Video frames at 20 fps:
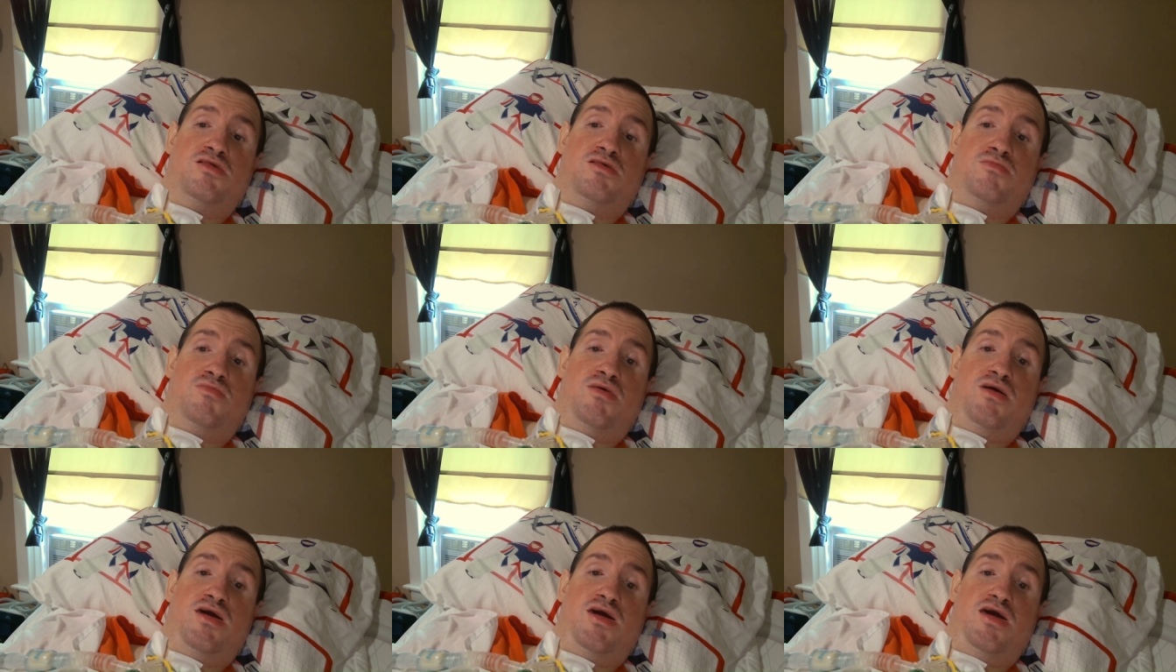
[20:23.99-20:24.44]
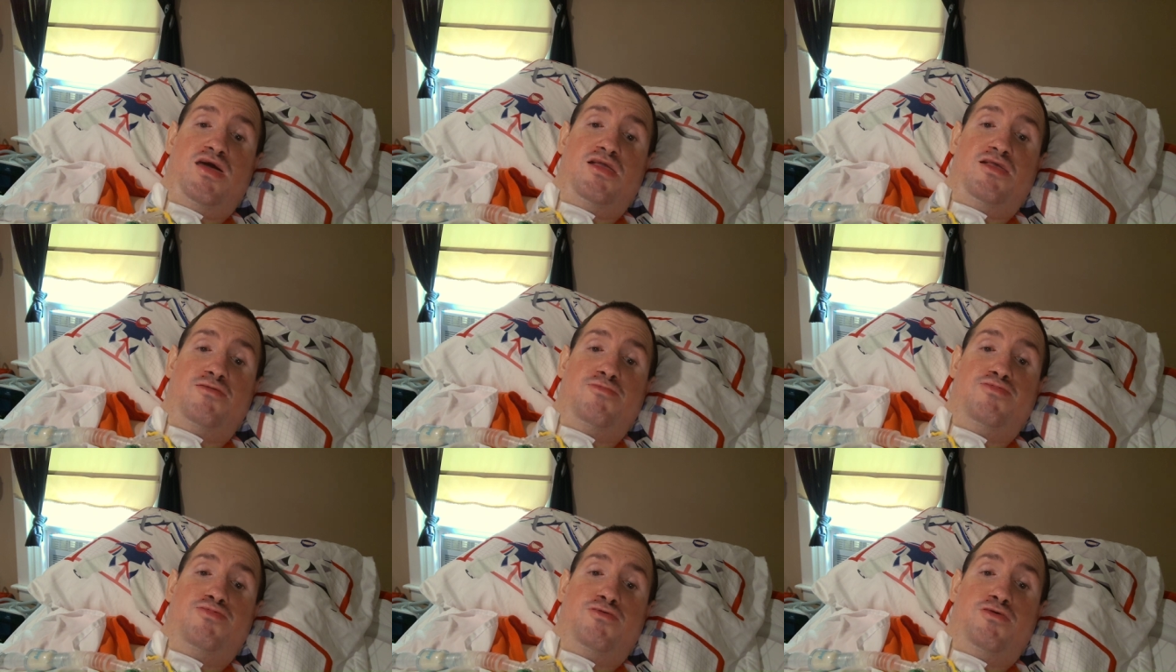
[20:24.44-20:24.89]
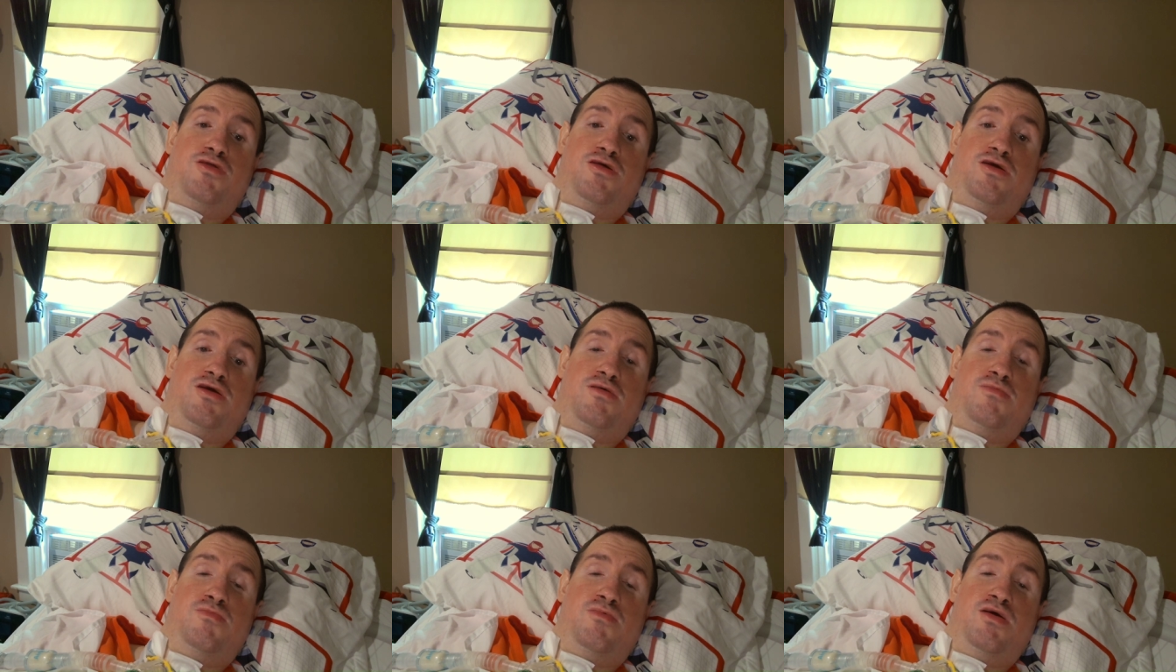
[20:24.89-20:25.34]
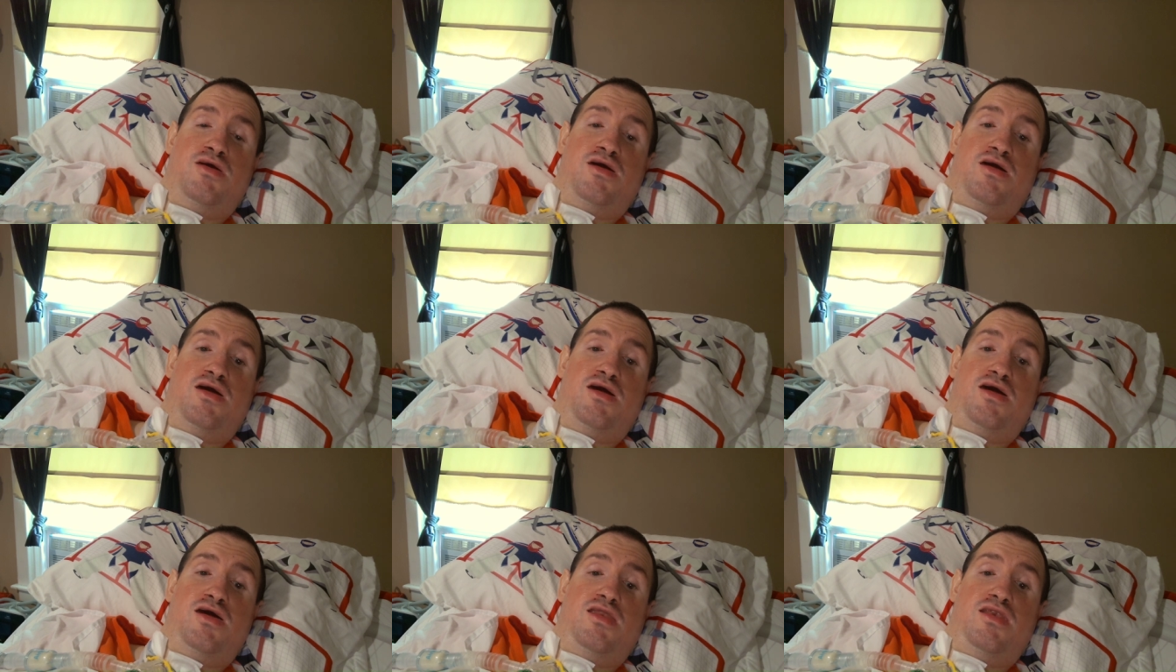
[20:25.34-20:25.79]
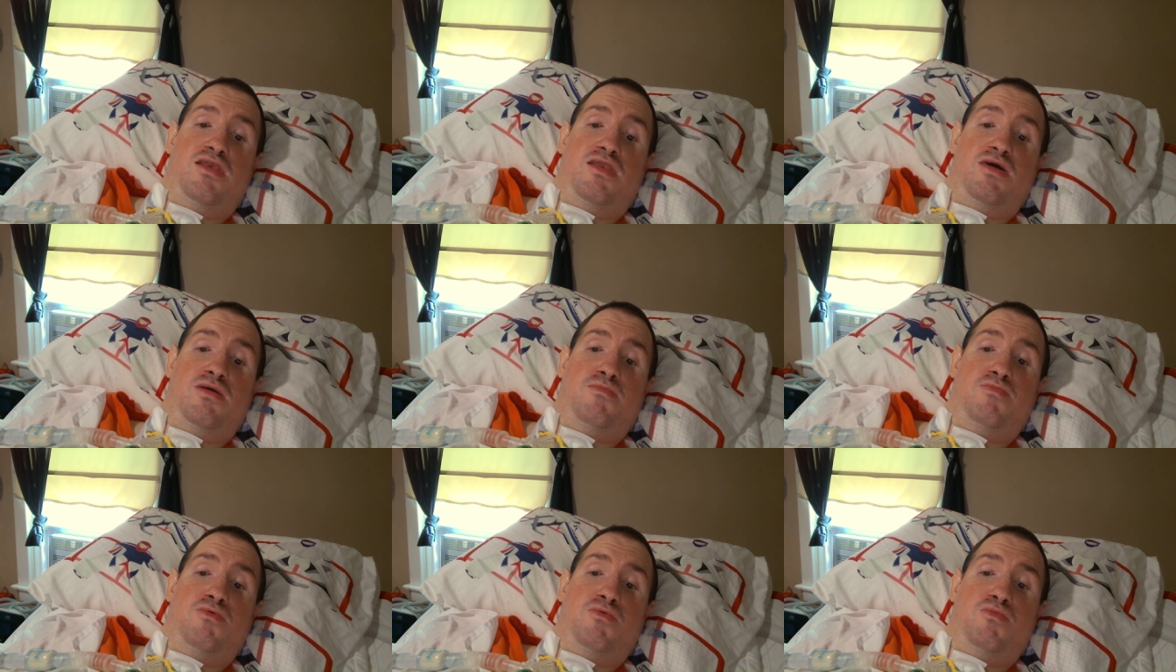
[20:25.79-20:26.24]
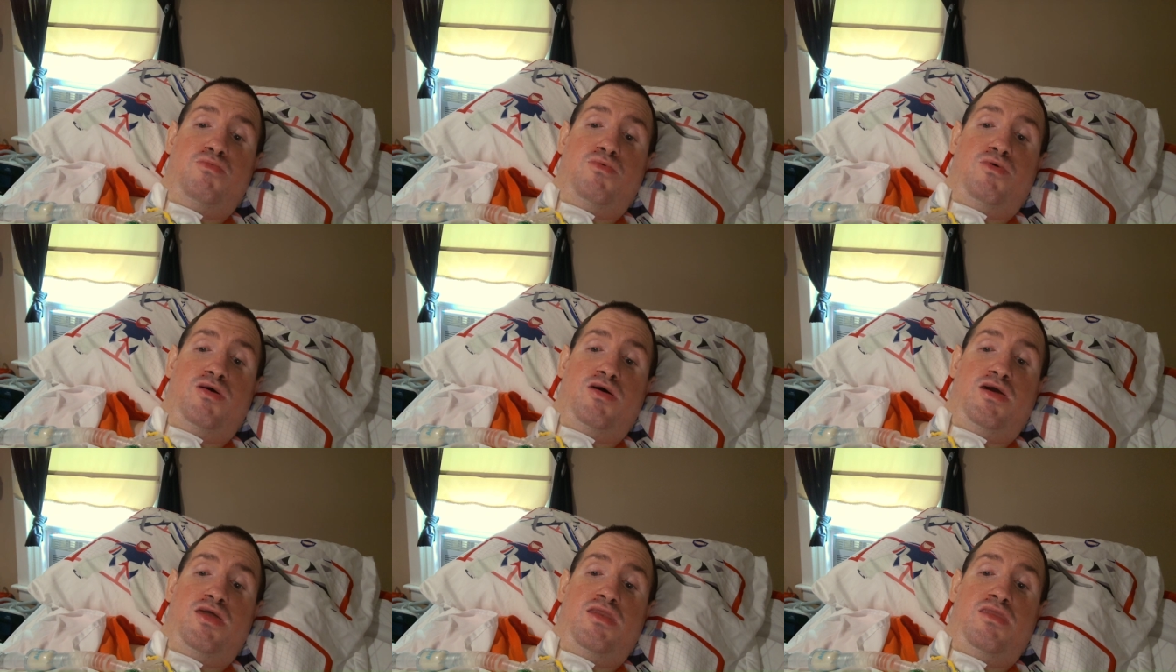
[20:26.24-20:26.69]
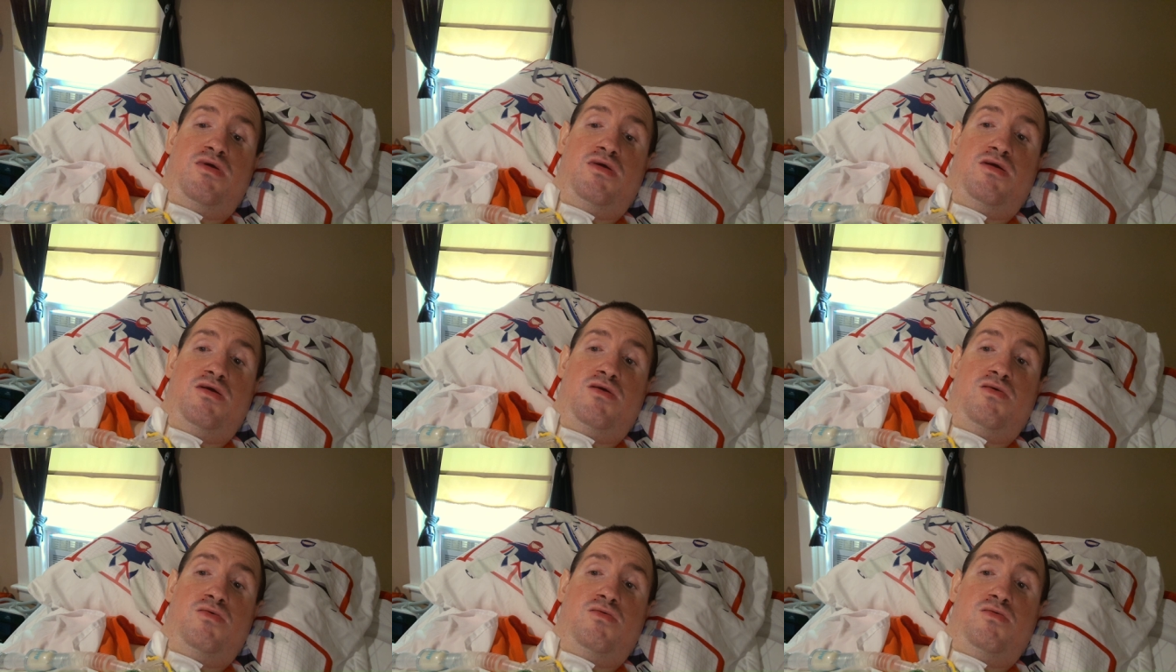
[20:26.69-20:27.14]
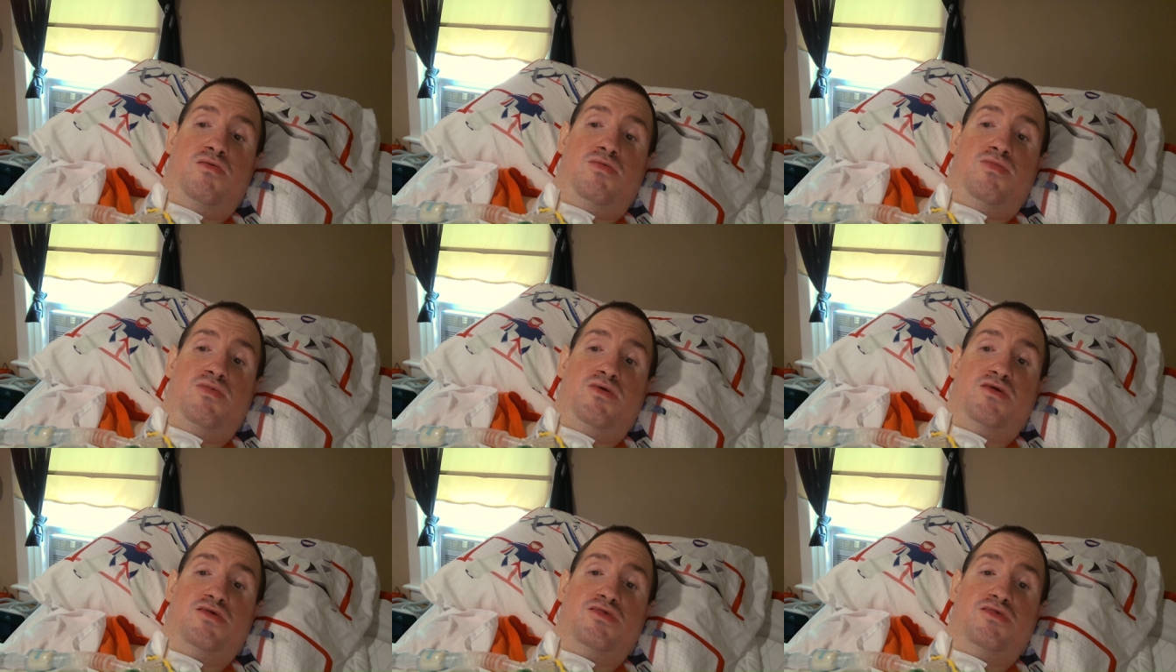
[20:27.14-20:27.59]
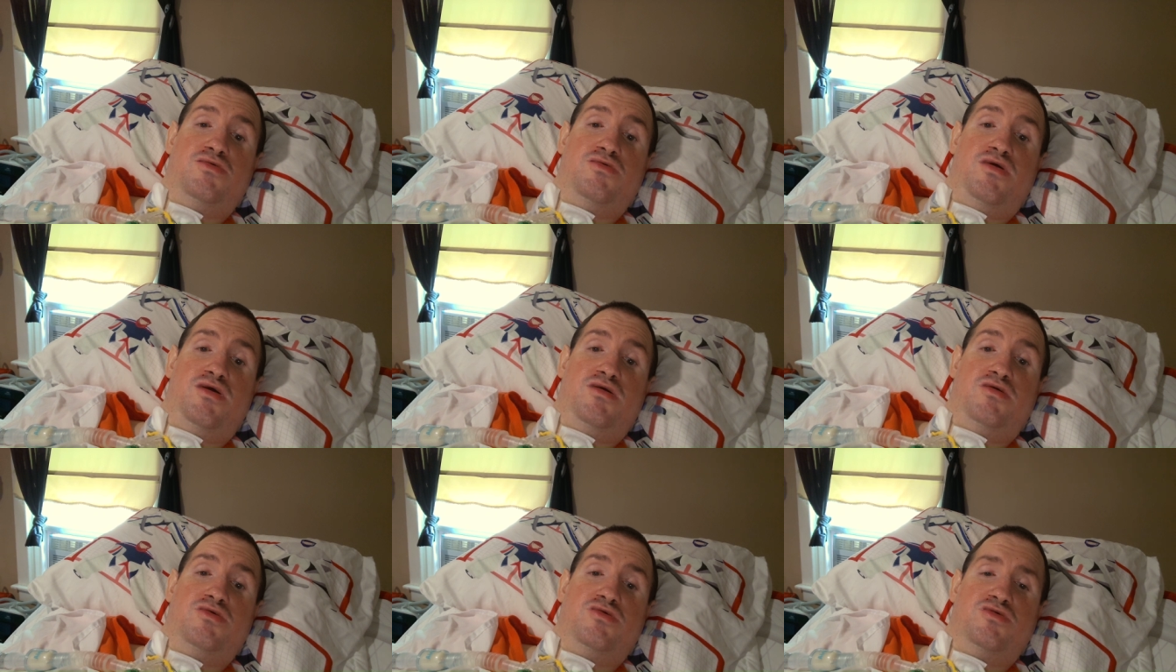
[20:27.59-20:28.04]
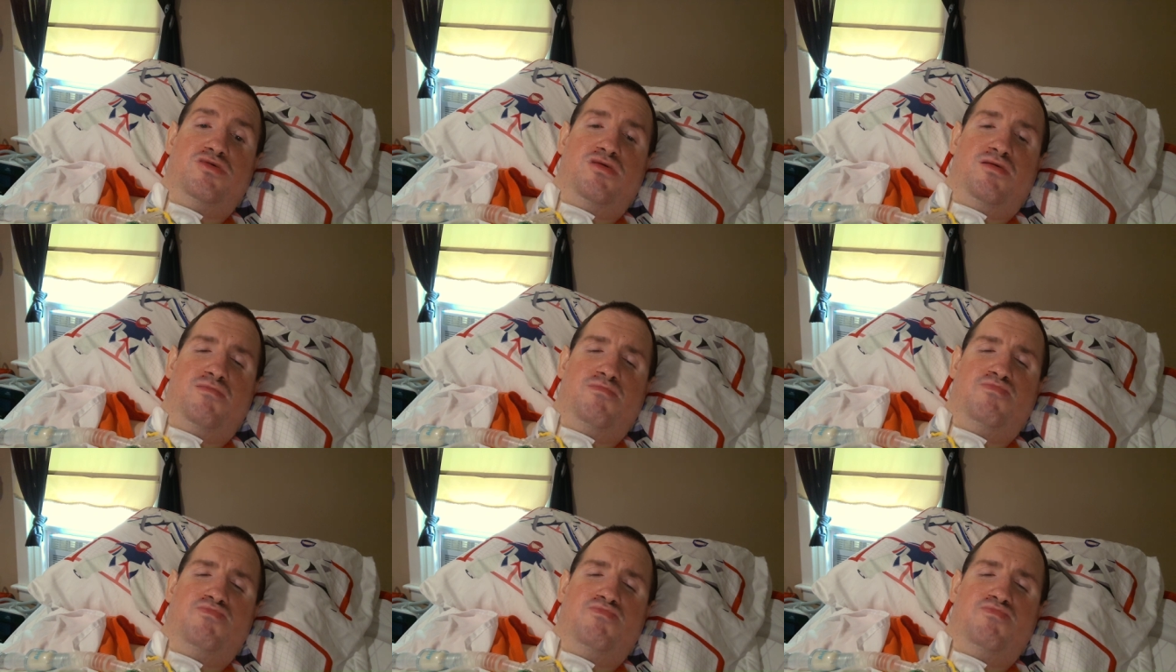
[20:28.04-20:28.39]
So I had to put him at number one on this list.